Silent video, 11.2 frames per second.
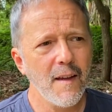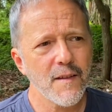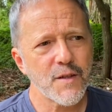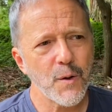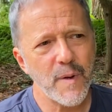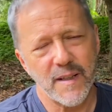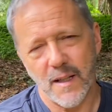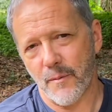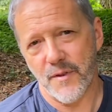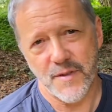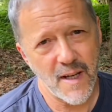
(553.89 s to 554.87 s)
So we get done
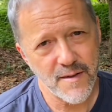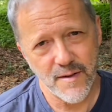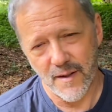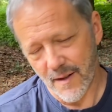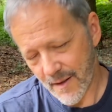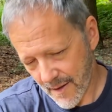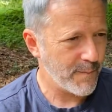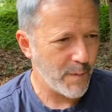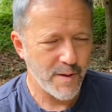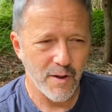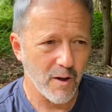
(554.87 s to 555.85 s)
with the session,
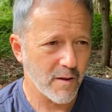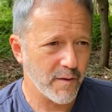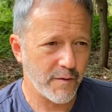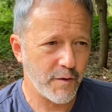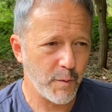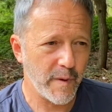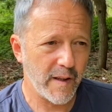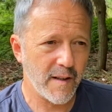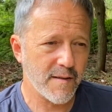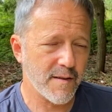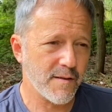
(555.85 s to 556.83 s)
we talk for a few minutes,